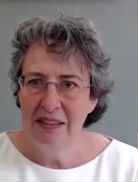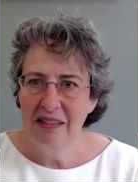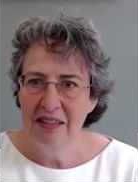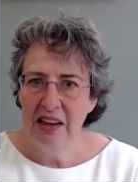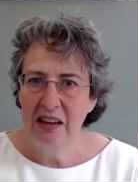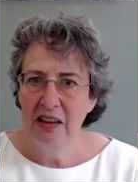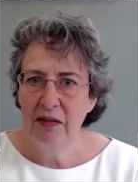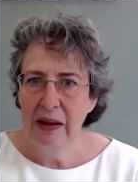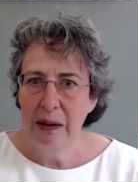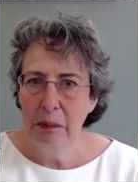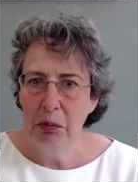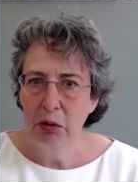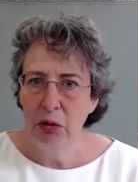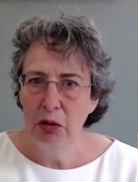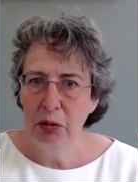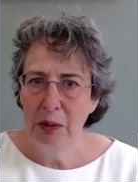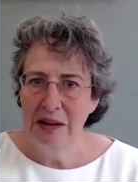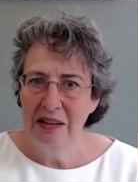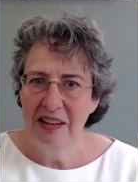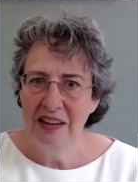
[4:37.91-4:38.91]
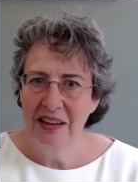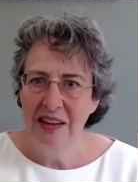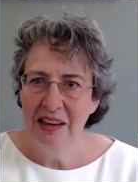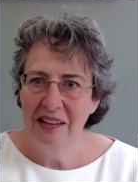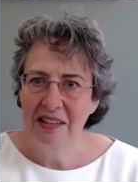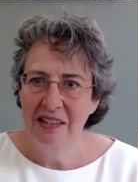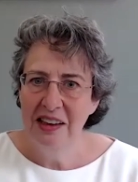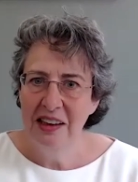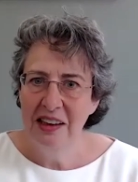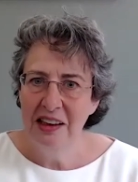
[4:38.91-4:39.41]
6th of April
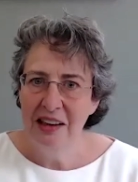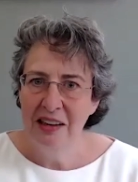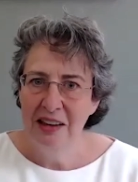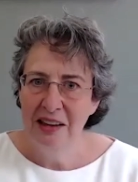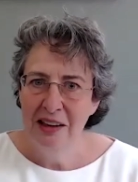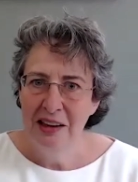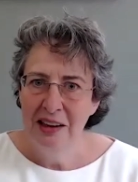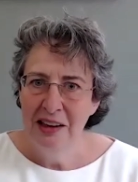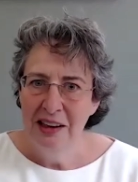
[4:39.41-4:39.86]
2019.